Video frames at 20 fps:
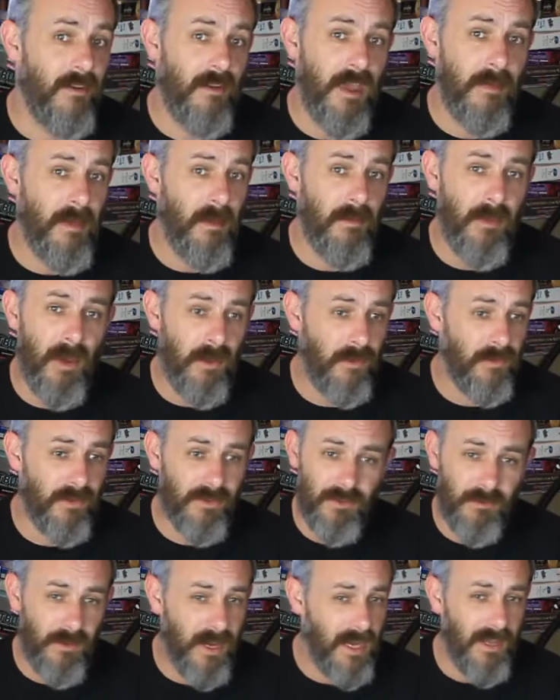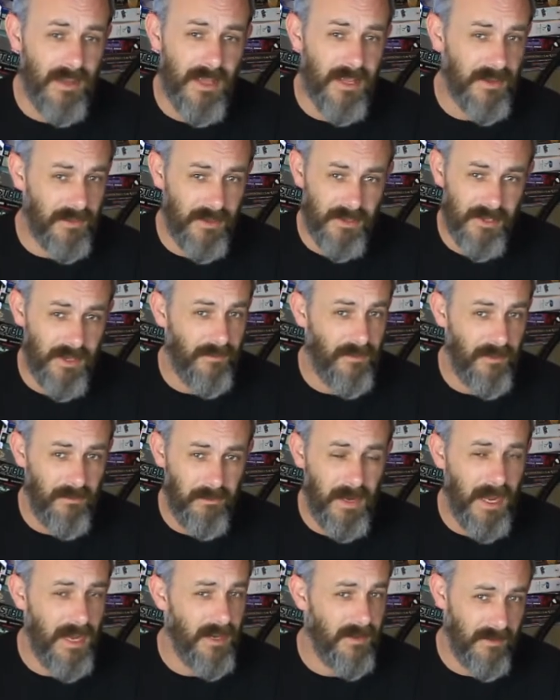or MMOs or any of that sort of stuff you've
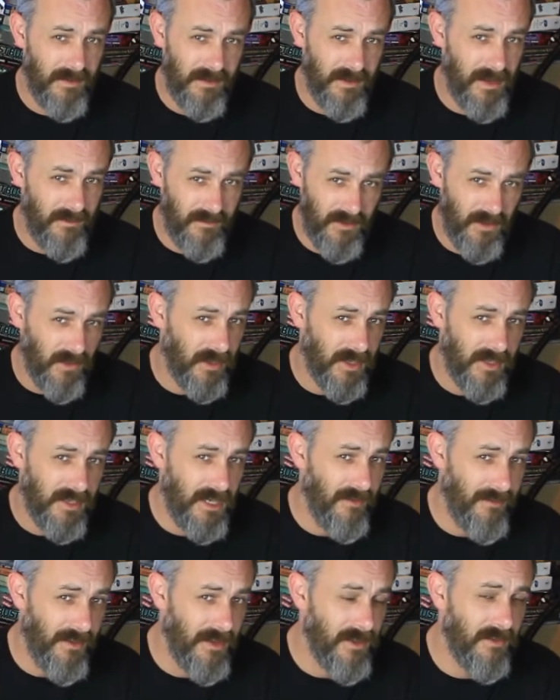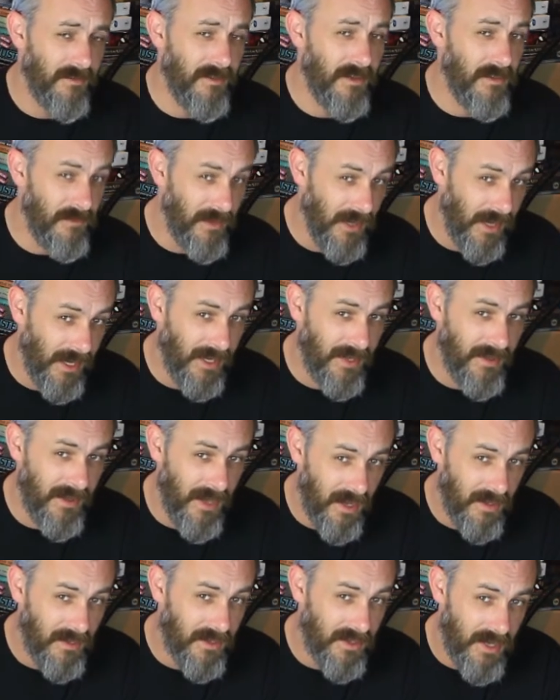played and got your teeth into and you like
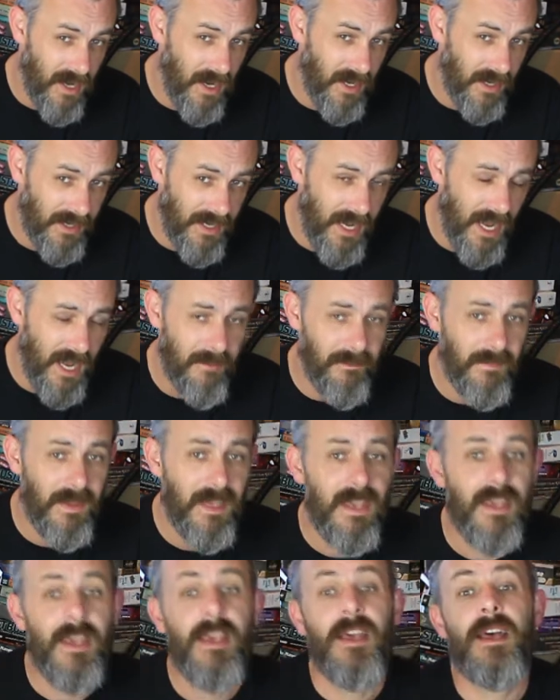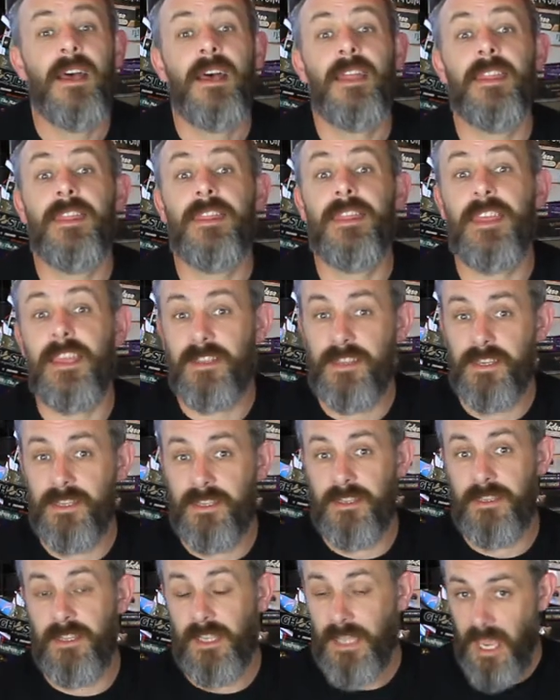that style of game, this
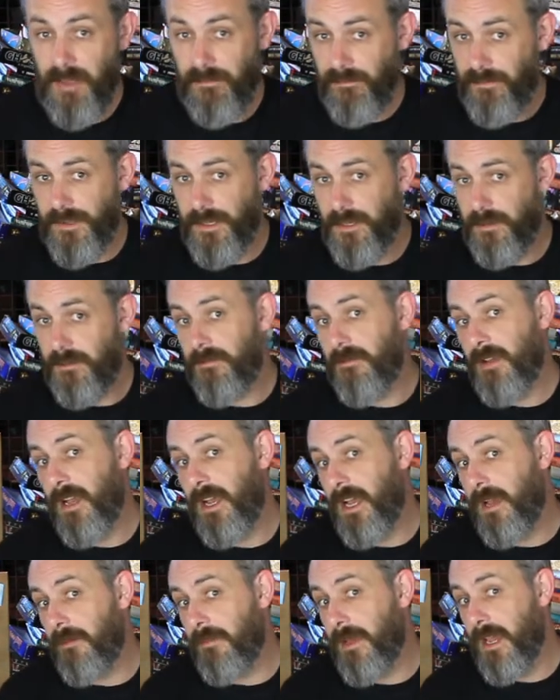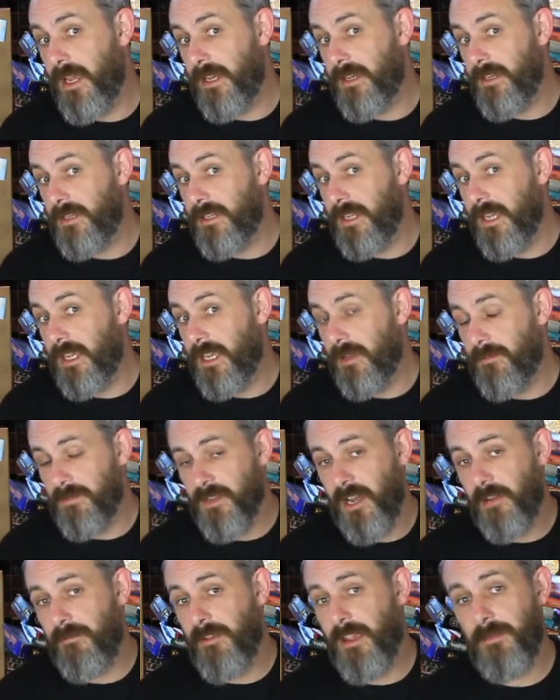is the game for you. And it comes
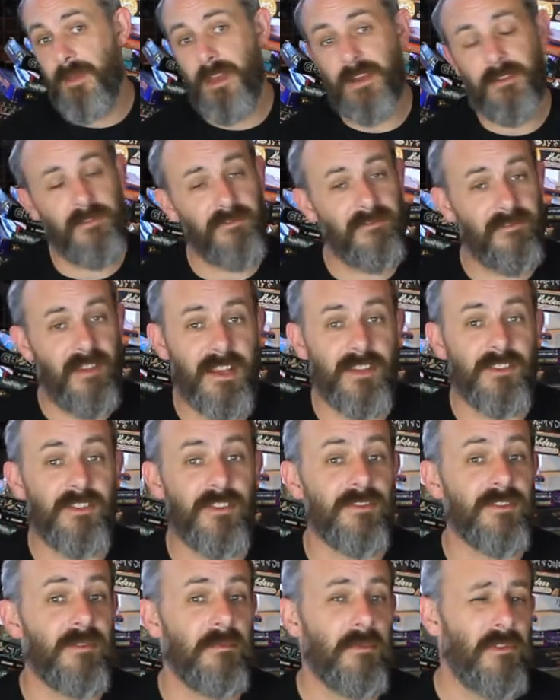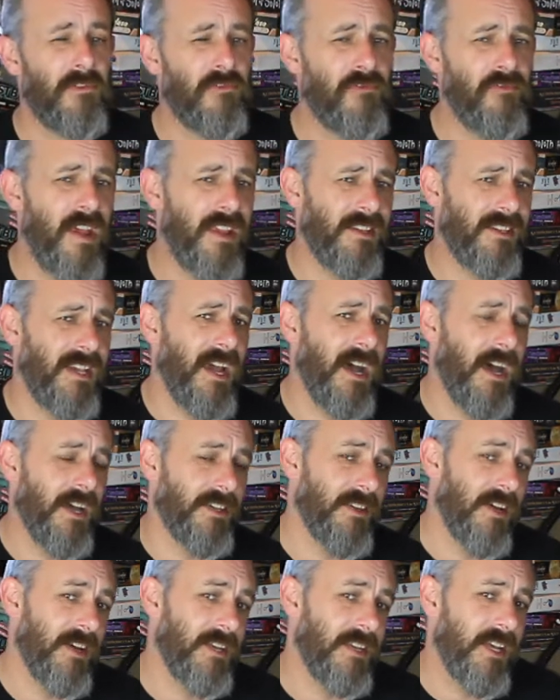highly recommended, and Frank's got some crazy
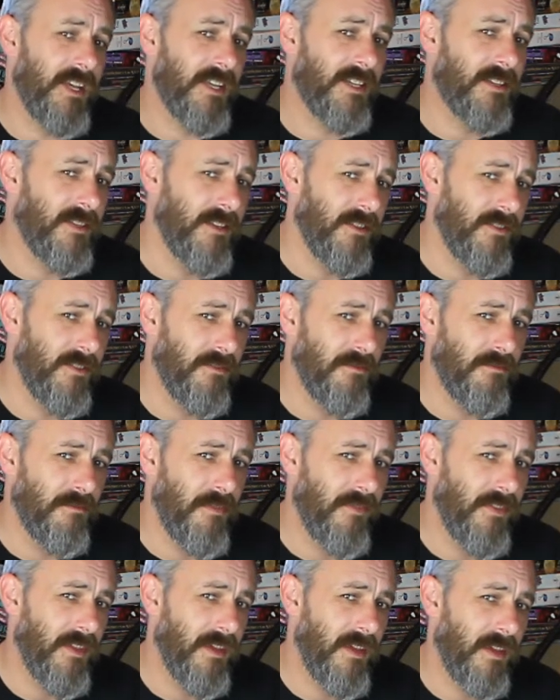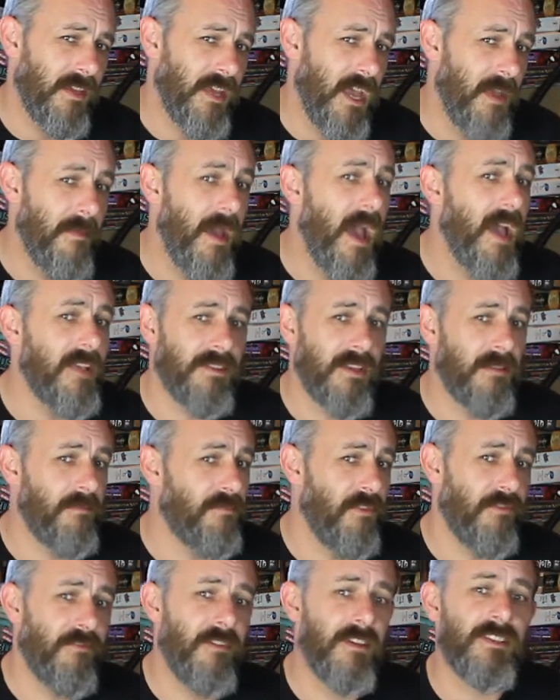ass ideas to do with the game as it
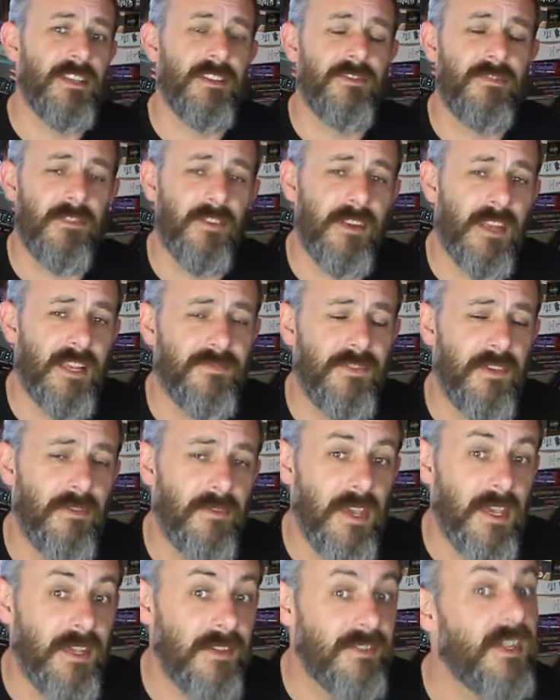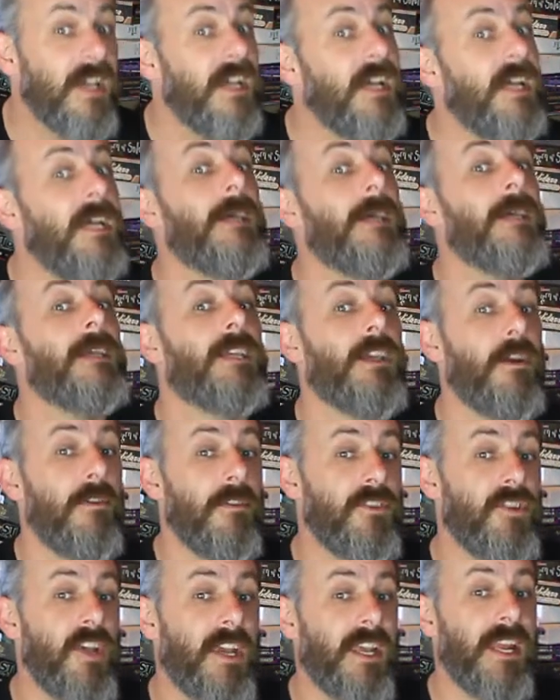progresses for the next few years. Go
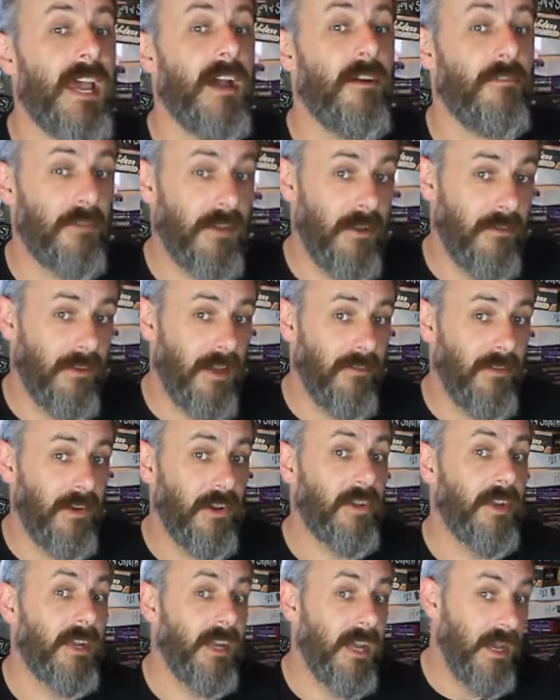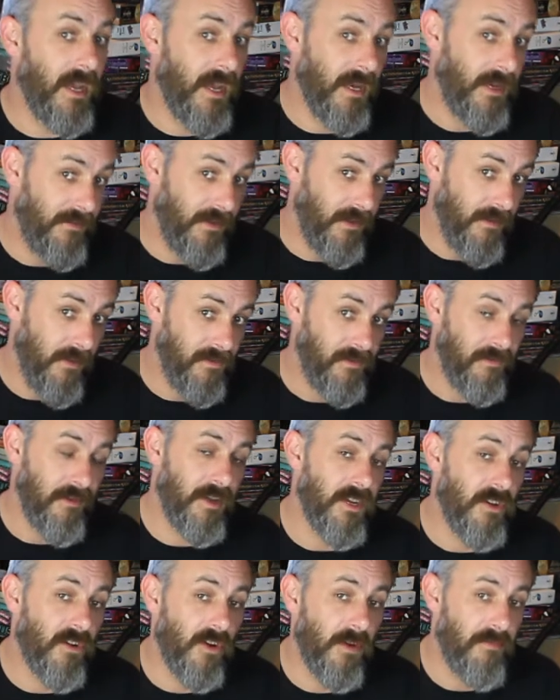and check it out, go and have a look at it, and if you haven't
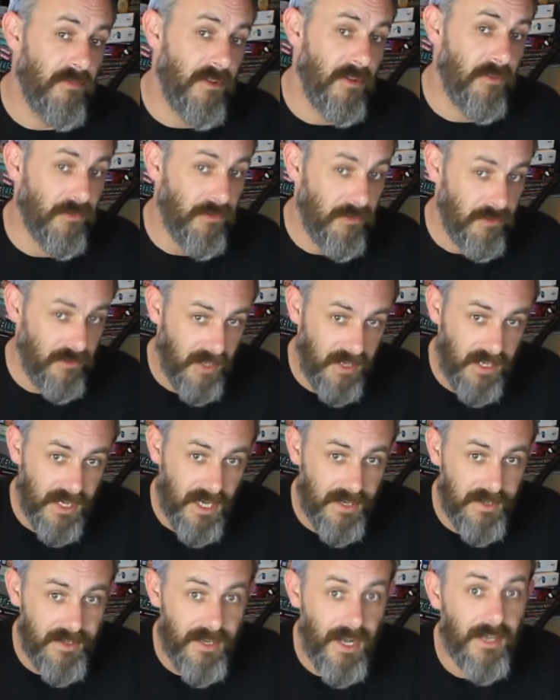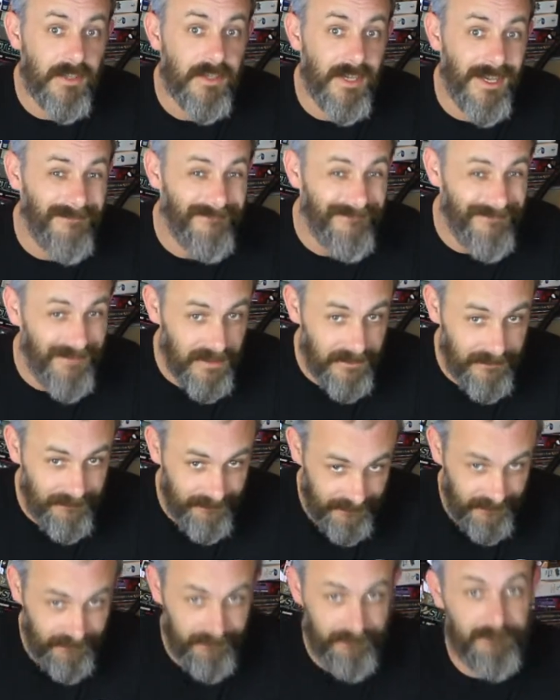already got a pre-order or did the Kickstarter,
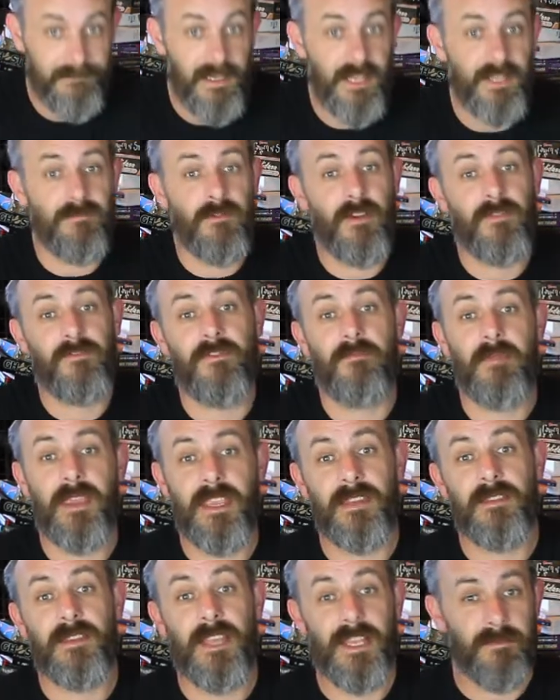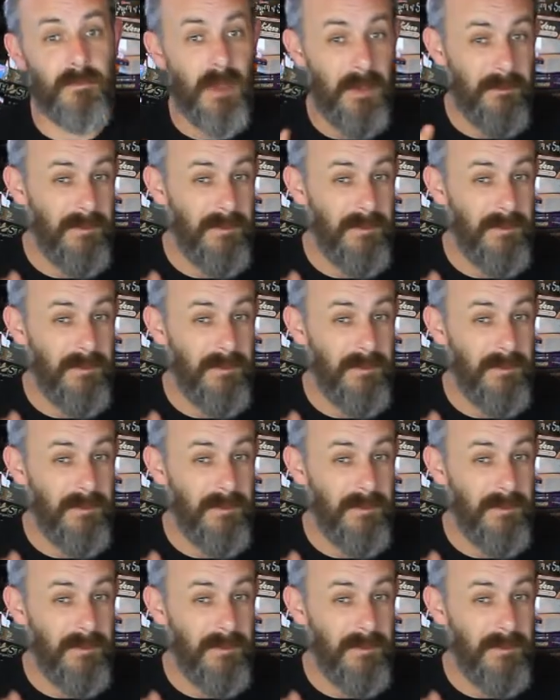that's one for me. That's my